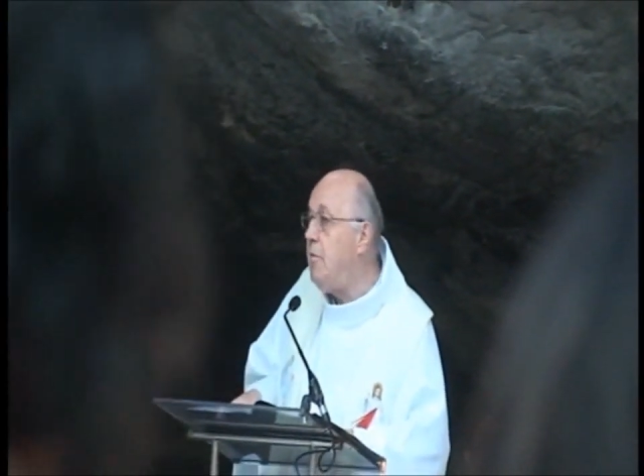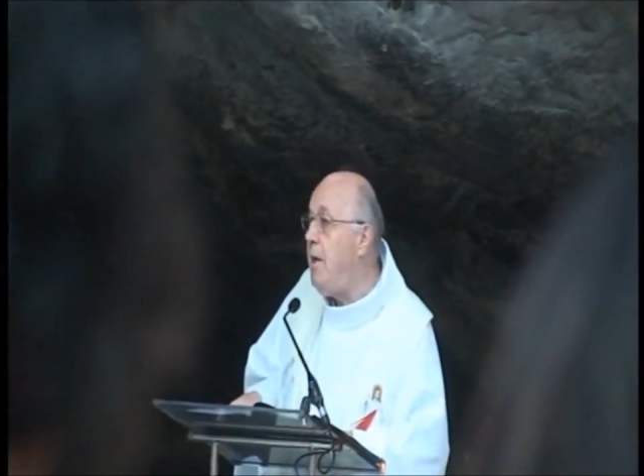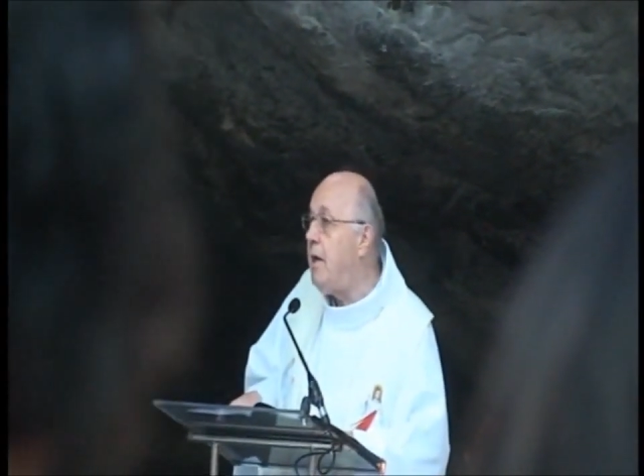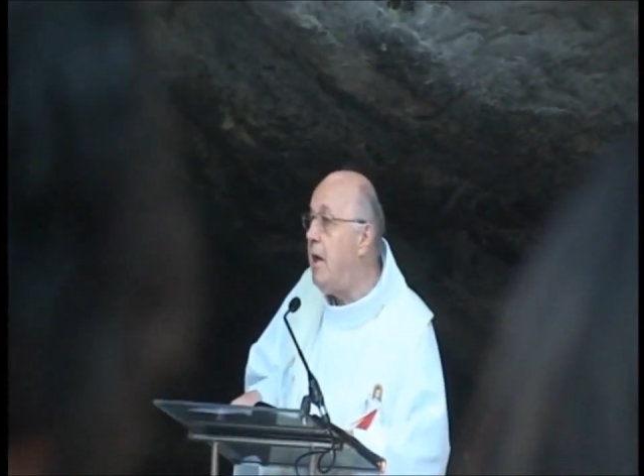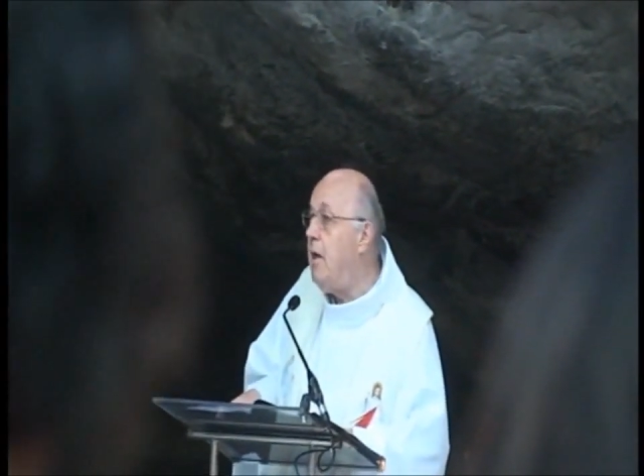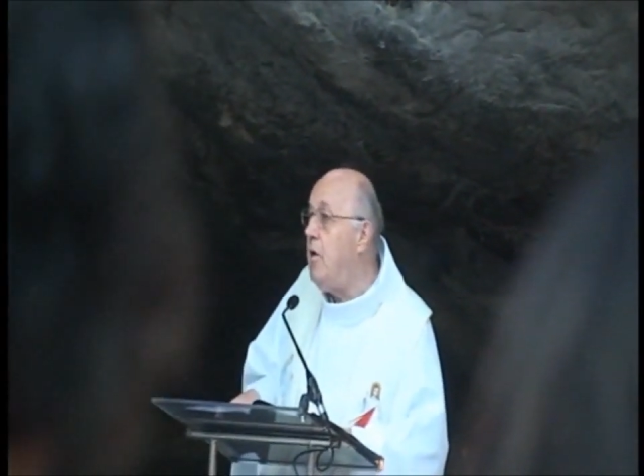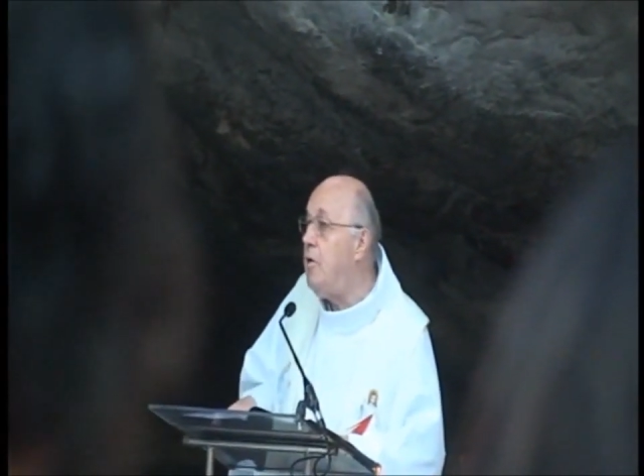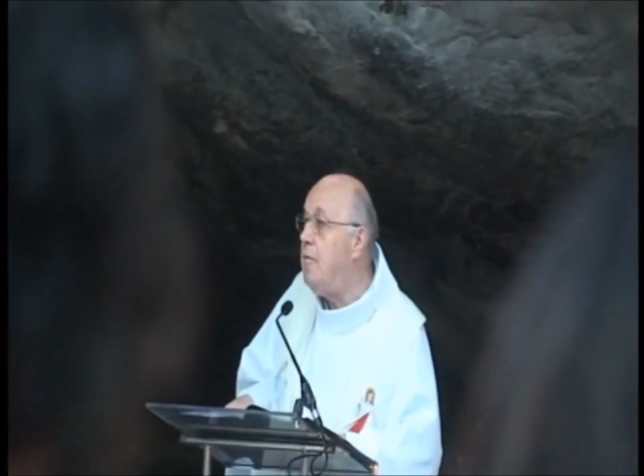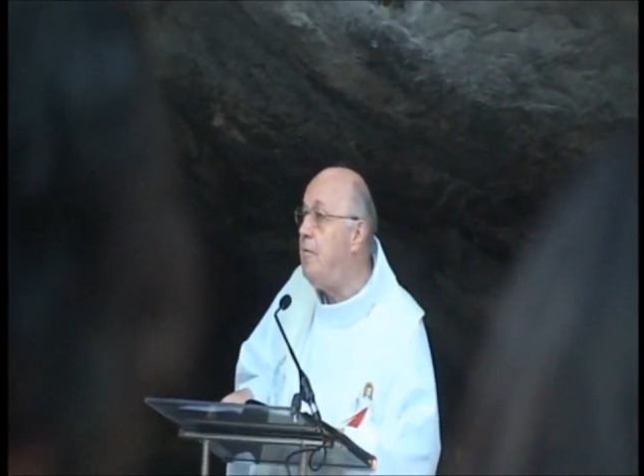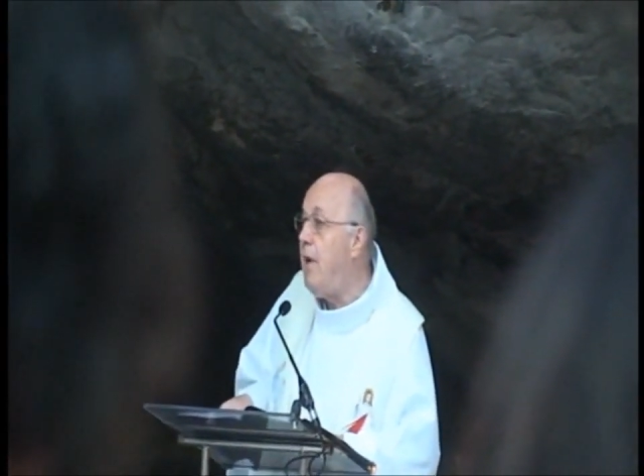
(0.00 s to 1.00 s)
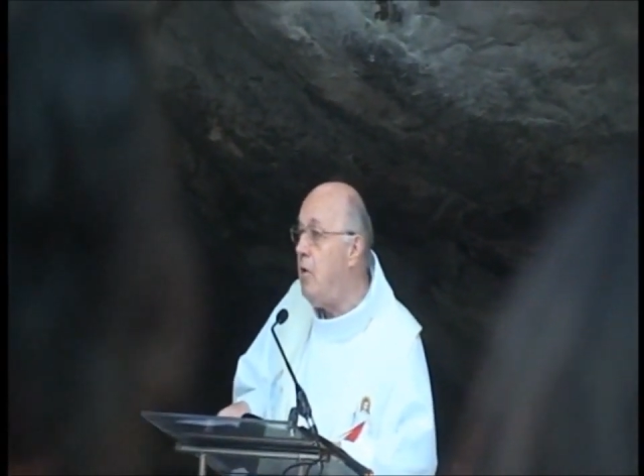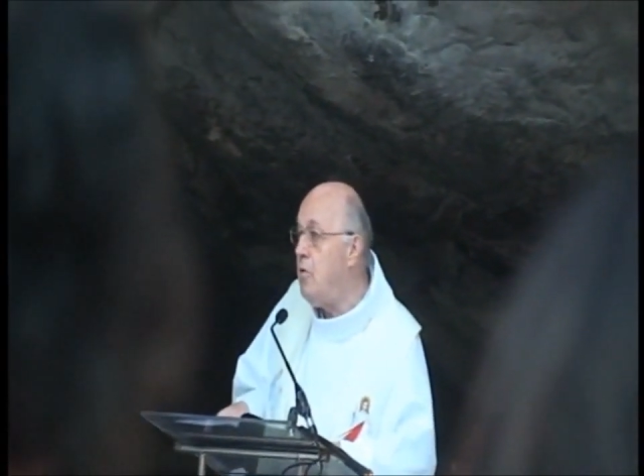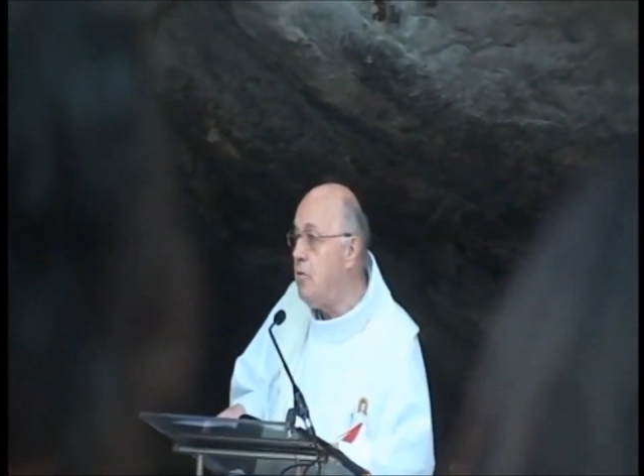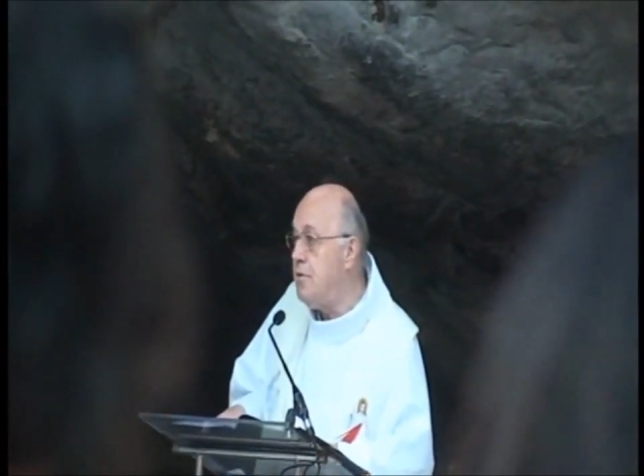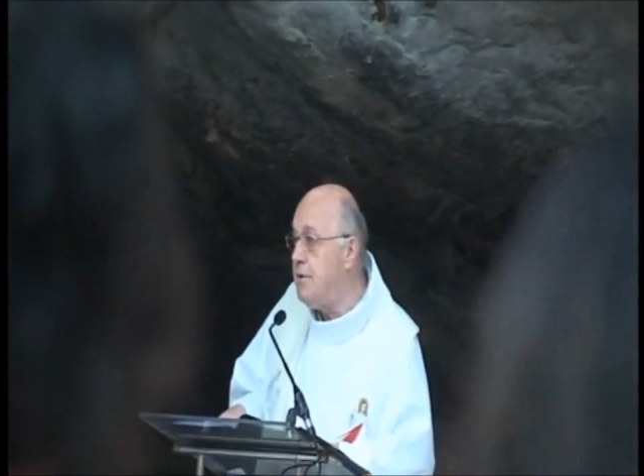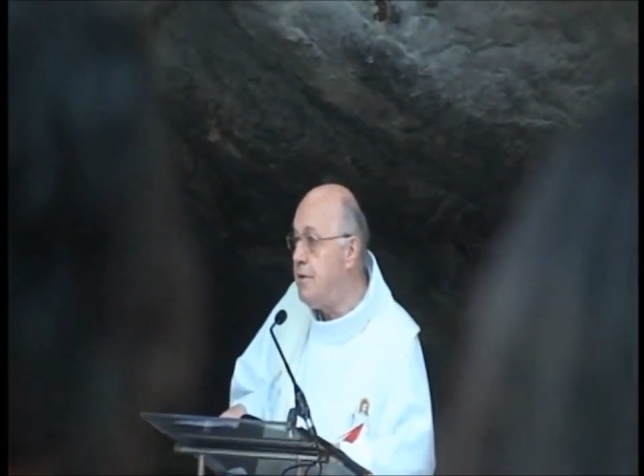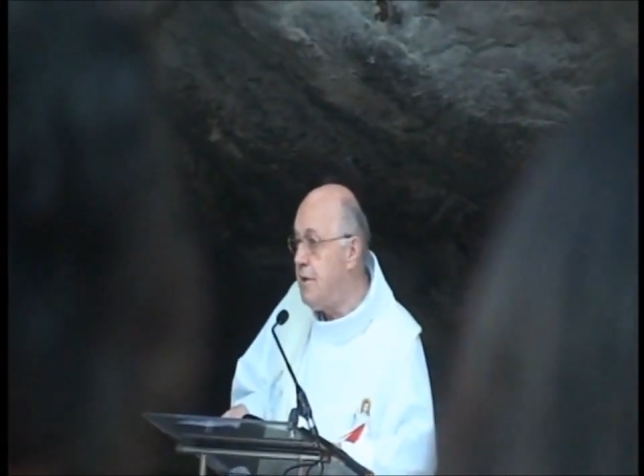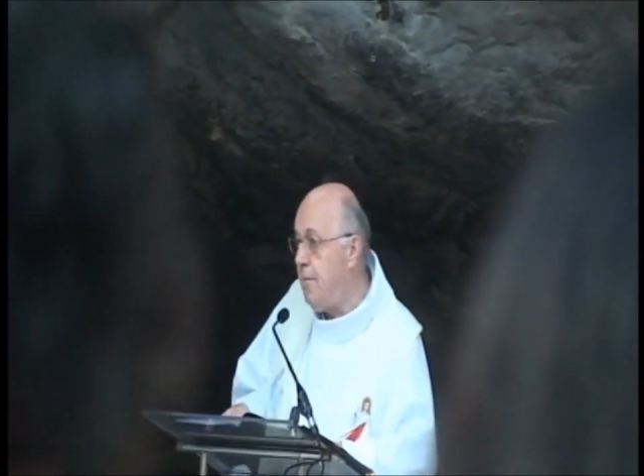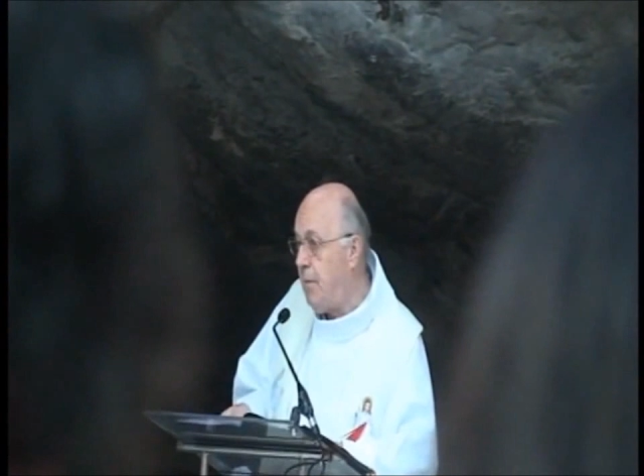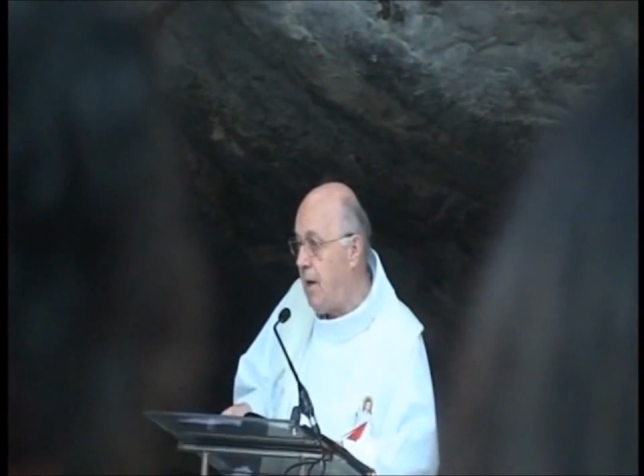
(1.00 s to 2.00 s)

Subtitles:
to making her vows.